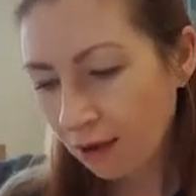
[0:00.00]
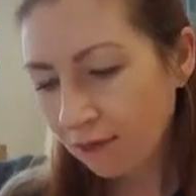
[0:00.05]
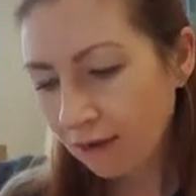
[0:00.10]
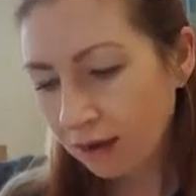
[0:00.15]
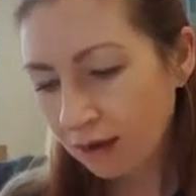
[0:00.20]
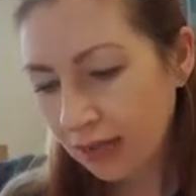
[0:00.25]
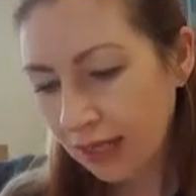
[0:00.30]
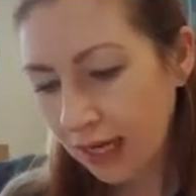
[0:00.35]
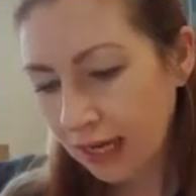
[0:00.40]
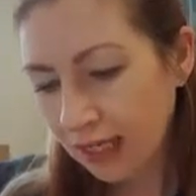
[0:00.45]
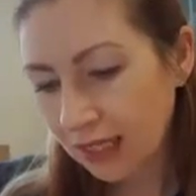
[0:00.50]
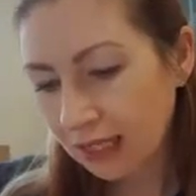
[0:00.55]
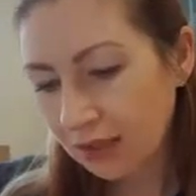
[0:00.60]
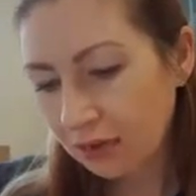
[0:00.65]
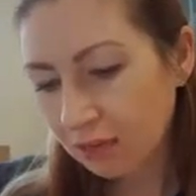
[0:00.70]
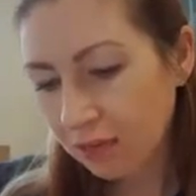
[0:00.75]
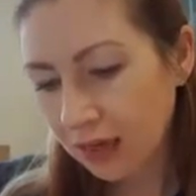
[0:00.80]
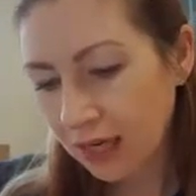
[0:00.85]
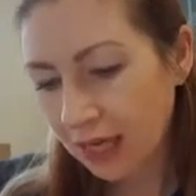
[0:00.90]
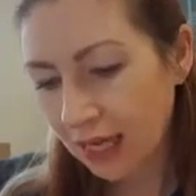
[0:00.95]
Phil's hand is
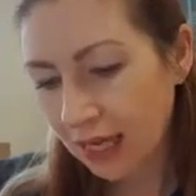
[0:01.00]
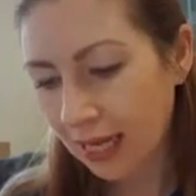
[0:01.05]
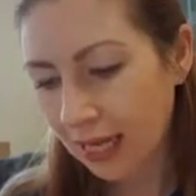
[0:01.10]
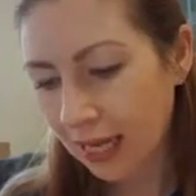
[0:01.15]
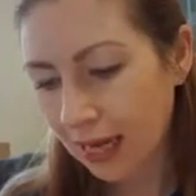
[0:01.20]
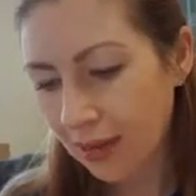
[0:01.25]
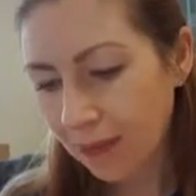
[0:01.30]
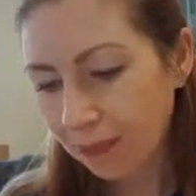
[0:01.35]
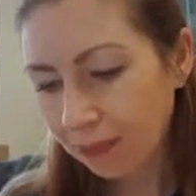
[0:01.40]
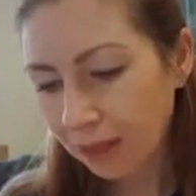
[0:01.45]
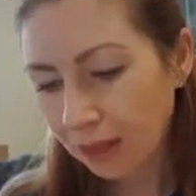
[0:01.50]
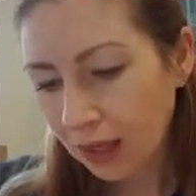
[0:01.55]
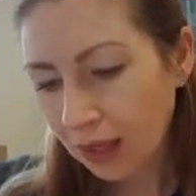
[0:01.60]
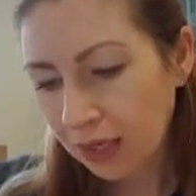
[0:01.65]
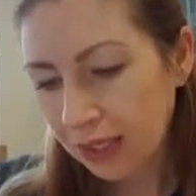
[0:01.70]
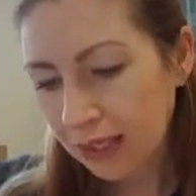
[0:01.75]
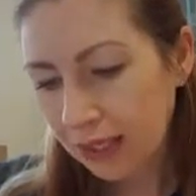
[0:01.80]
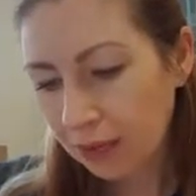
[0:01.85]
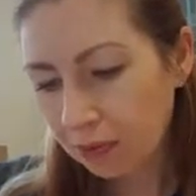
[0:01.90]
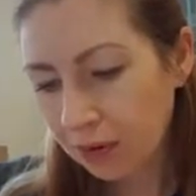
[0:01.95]
on my knee,
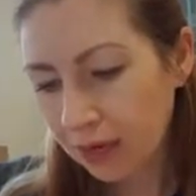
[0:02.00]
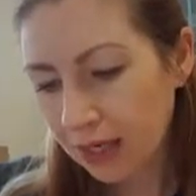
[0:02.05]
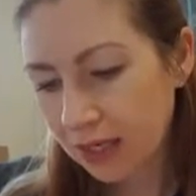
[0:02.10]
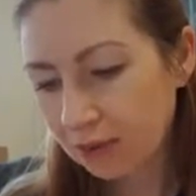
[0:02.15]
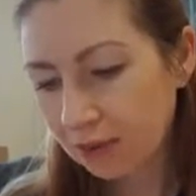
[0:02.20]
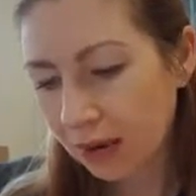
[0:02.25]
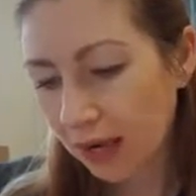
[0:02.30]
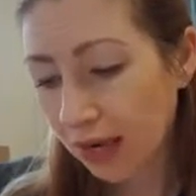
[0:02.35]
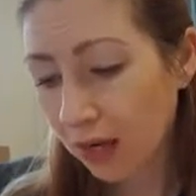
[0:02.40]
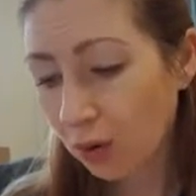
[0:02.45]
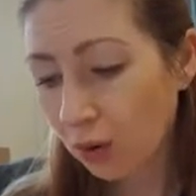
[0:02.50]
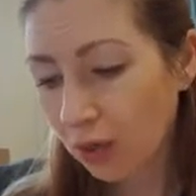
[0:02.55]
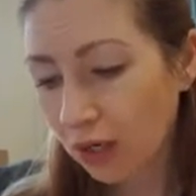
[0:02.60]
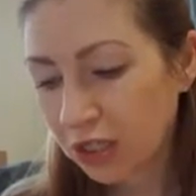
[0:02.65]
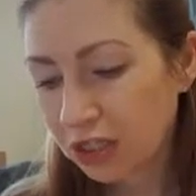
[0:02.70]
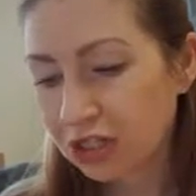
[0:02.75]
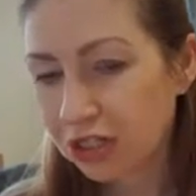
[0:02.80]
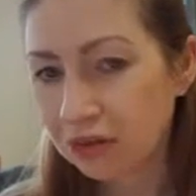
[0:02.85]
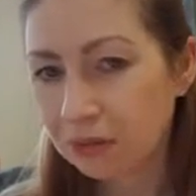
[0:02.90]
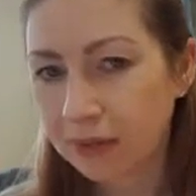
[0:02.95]
separated by a
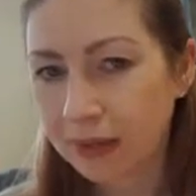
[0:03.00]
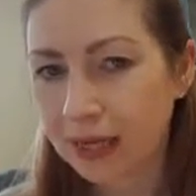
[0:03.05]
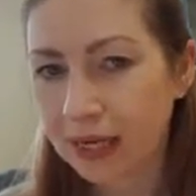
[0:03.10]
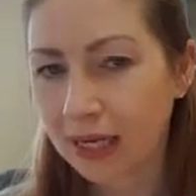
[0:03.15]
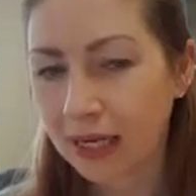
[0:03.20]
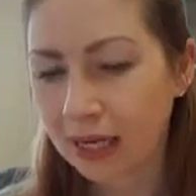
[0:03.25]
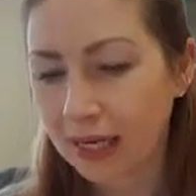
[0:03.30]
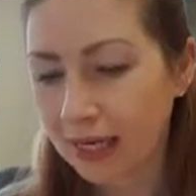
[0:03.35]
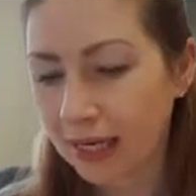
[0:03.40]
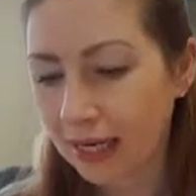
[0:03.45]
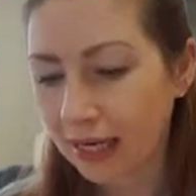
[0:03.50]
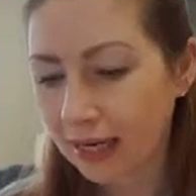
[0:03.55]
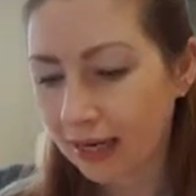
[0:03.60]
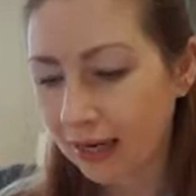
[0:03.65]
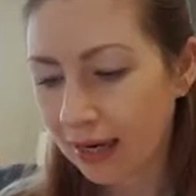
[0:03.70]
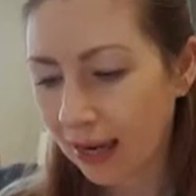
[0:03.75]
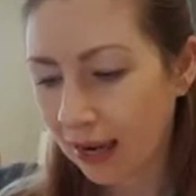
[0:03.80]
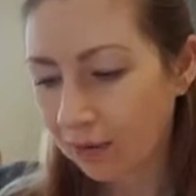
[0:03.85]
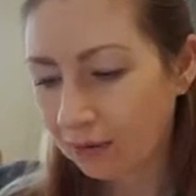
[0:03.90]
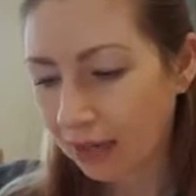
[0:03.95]
questionably clean
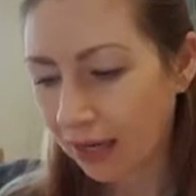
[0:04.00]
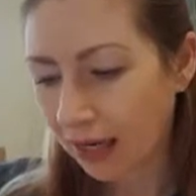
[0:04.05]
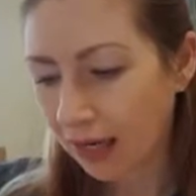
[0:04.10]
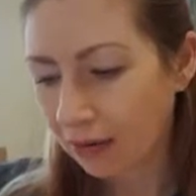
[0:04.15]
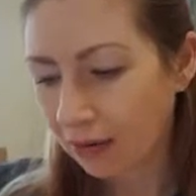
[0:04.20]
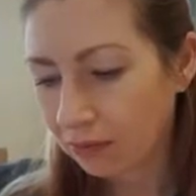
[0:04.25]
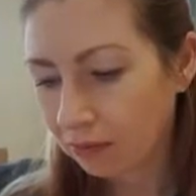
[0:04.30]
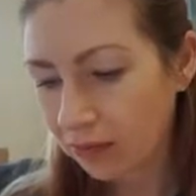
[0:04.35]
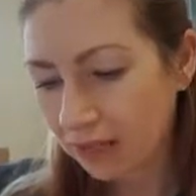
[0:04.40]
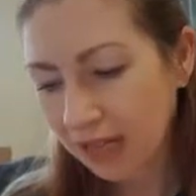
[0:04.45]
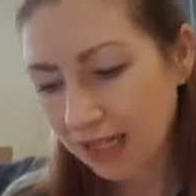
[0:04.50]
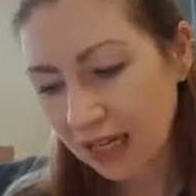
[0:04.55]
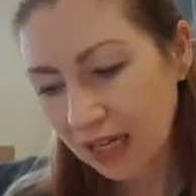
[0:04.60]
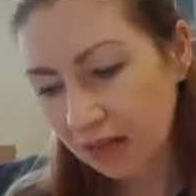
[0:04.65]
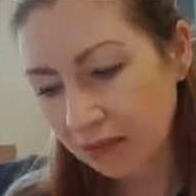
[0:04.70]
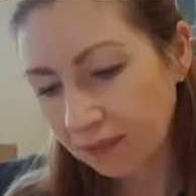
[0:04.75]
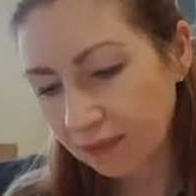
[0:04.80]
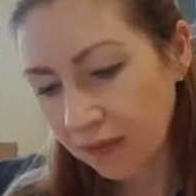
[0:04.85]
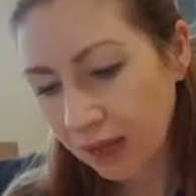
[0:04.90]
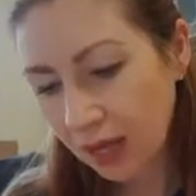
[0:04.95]
napkin. But
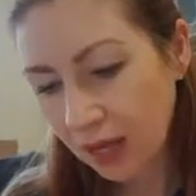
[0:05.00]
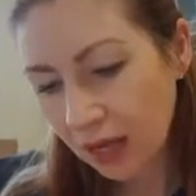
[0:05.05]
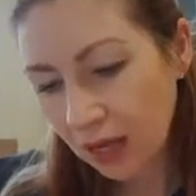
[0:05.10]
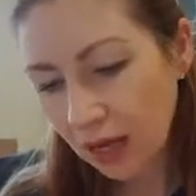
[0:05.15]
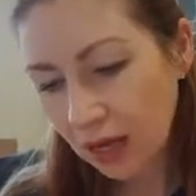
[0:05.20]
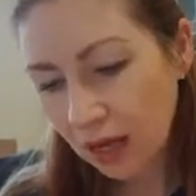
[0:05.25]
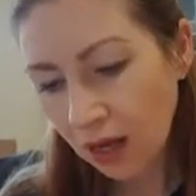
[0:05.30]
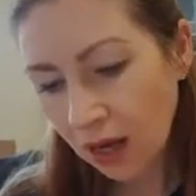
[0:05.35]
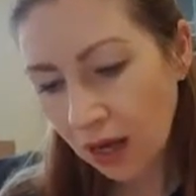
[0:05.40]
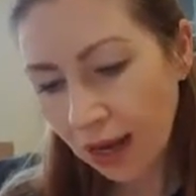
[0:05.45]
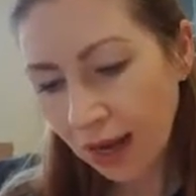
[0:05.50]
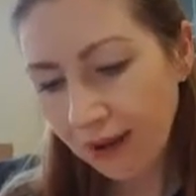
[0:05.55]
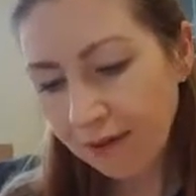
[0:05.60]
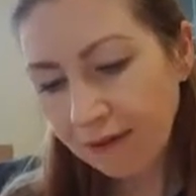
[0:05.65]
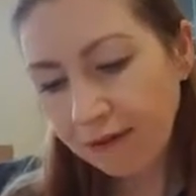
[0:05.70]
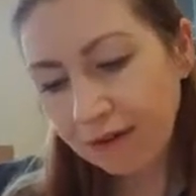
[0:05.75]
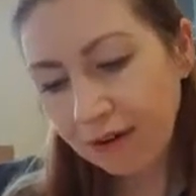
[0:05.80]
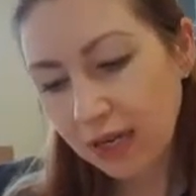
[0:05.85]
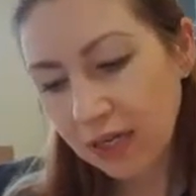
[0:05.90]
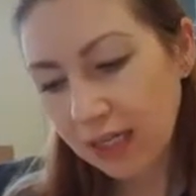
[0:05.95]
still, I have
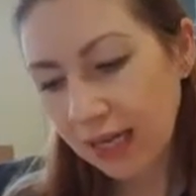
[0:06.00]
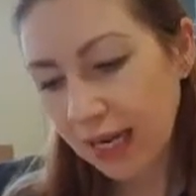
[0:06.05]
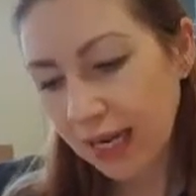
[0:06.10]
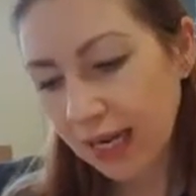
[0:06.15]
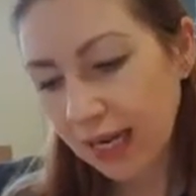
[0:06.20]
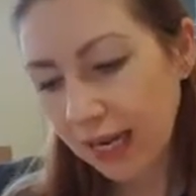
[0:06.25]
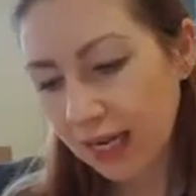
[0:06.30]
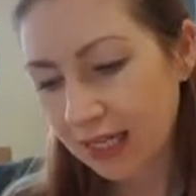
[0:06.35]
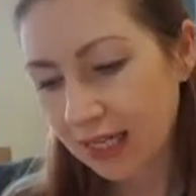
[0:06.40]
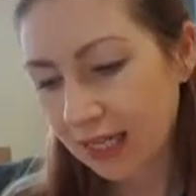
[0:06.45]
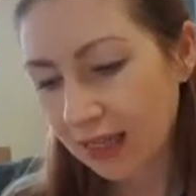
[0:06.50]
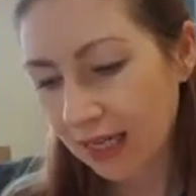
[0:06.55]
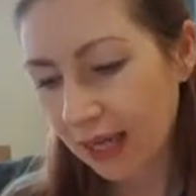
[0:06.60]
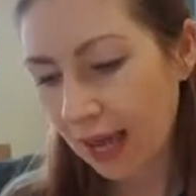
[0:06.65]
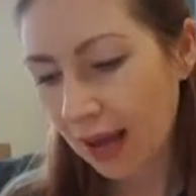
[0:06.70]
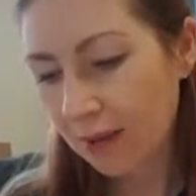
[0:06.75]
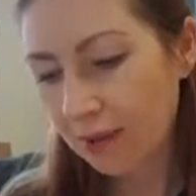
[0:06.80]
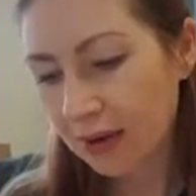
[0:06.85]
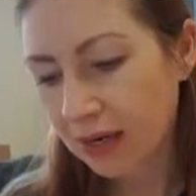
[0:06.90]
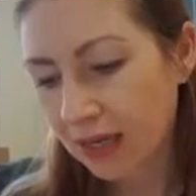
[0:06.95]
a first aid kit in the
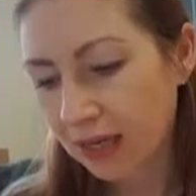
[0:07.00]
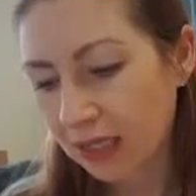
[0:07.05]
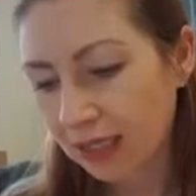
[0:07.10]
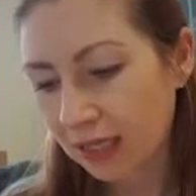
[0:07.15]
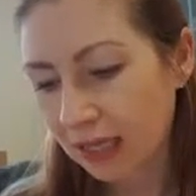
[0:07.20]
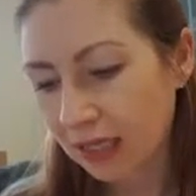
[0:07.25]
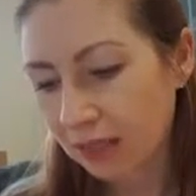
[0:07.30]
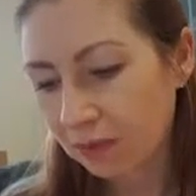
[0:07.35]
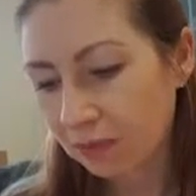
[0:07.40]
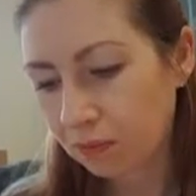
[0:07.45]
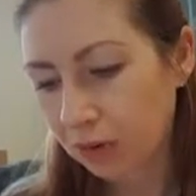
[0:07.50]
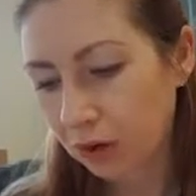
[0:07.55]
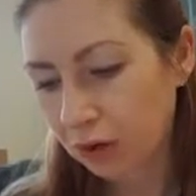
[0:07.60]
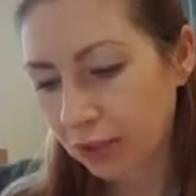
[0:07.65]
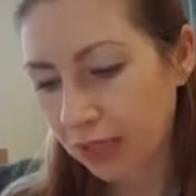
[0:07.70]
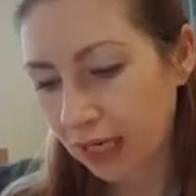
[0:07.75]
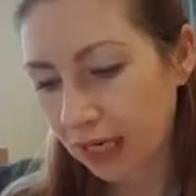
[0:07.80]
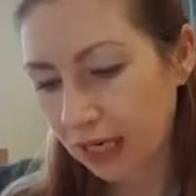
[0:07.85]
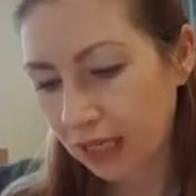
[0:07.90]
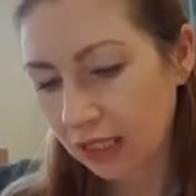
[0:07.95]
cabin, he says,
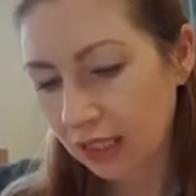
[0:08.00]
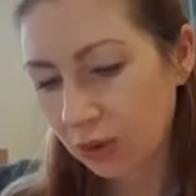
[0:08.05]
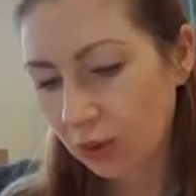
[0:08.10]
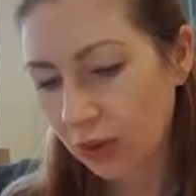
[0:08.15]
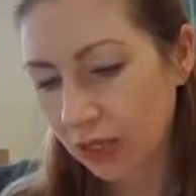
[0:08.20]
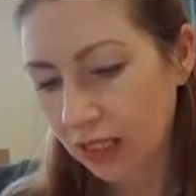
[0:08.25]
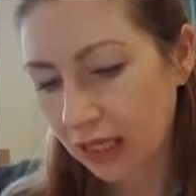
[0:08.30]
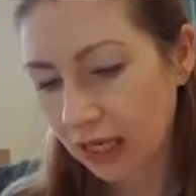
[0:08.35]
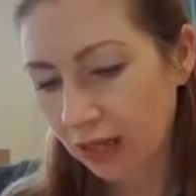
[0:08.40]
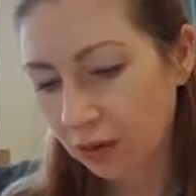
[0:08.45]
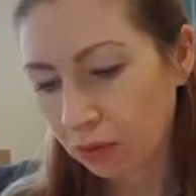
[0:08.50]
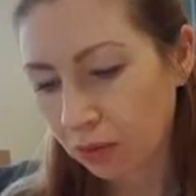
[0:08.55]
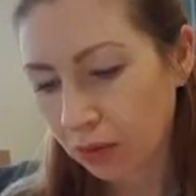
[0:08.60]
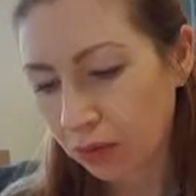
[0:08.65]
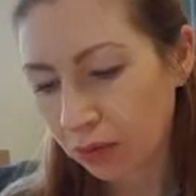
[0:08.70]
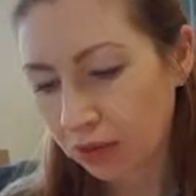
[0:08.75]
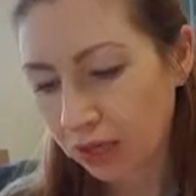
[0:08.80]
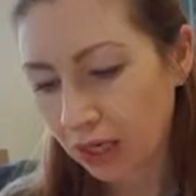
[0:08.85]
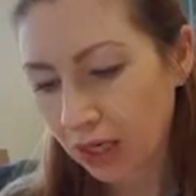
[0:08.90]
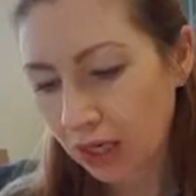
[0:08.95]
blotting and squinting at the wound.